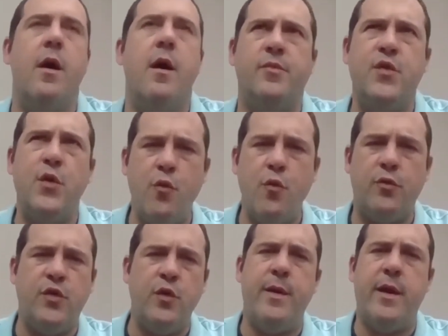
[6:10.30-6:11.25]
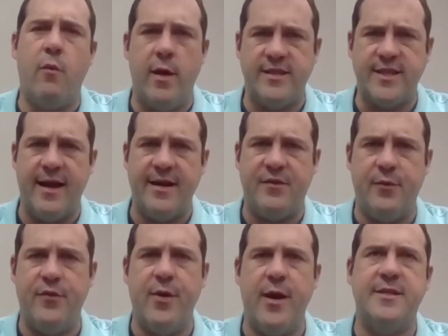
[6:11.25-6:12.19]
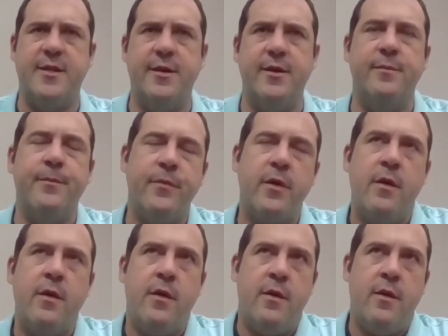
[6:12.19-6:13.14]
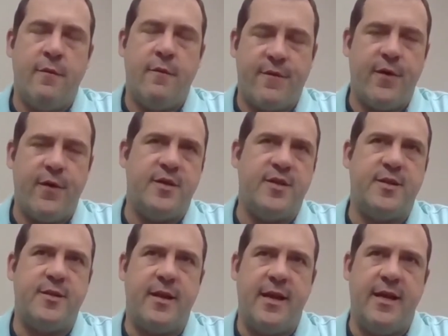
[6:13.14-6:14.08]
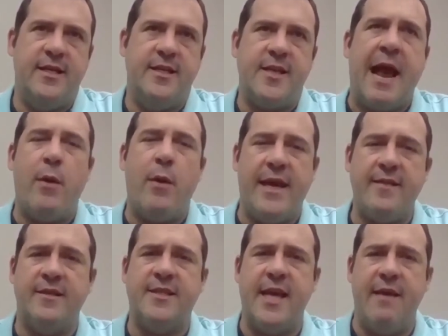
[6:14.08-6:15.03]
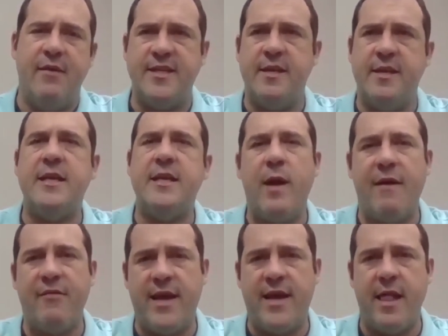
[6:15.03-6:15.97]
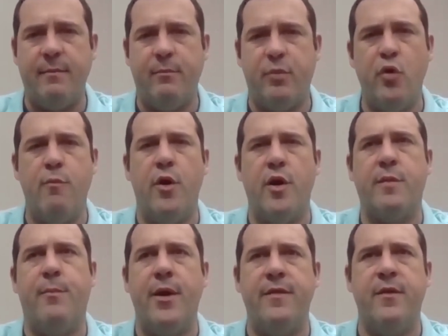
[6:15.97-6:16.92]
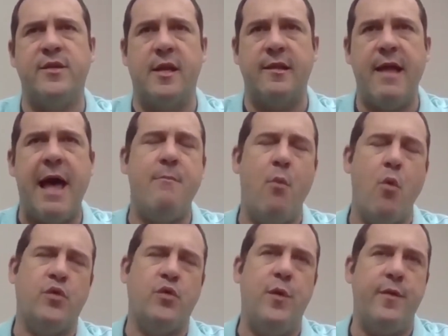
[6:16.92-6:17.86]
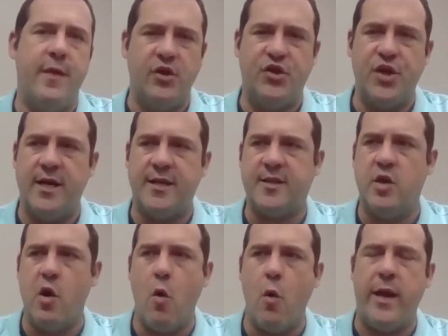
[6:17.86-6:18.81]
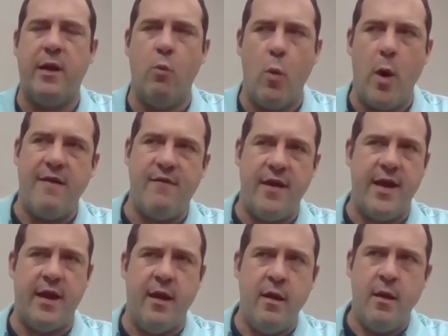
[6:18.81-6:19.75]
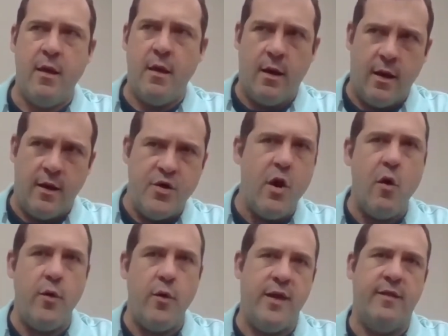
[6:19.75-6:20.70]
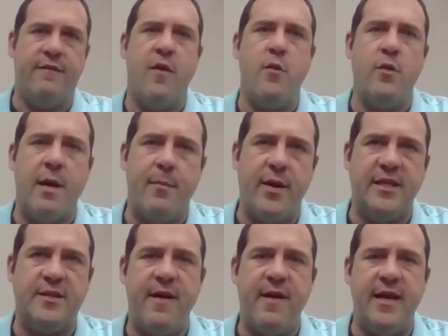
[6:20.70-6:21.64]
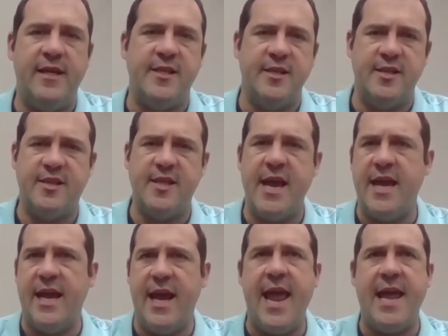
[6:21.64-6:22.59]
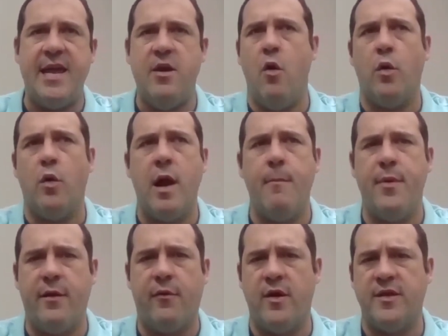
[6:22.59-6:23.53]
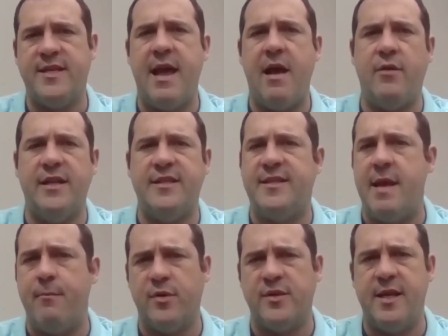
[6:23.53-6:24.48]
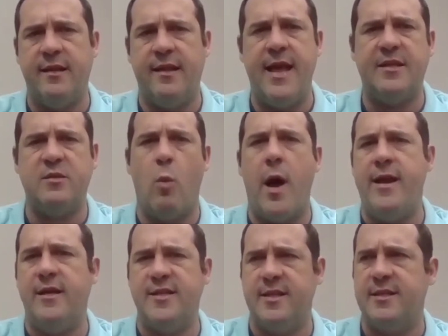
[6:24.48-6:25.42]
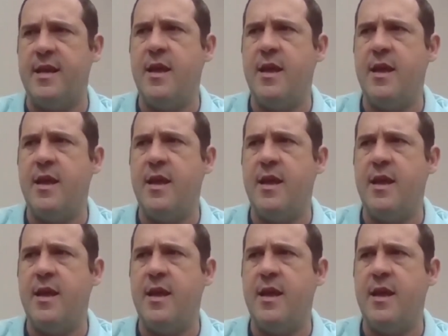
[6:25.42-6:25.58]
Two big ways I'd like to address here. First is how we get the savings. And yes, we have the Kelley Blue Book, but there's a lot more to it than just going and waving a note in the phone company's face and saying, hey, company across town gets 10% less. Why doesn't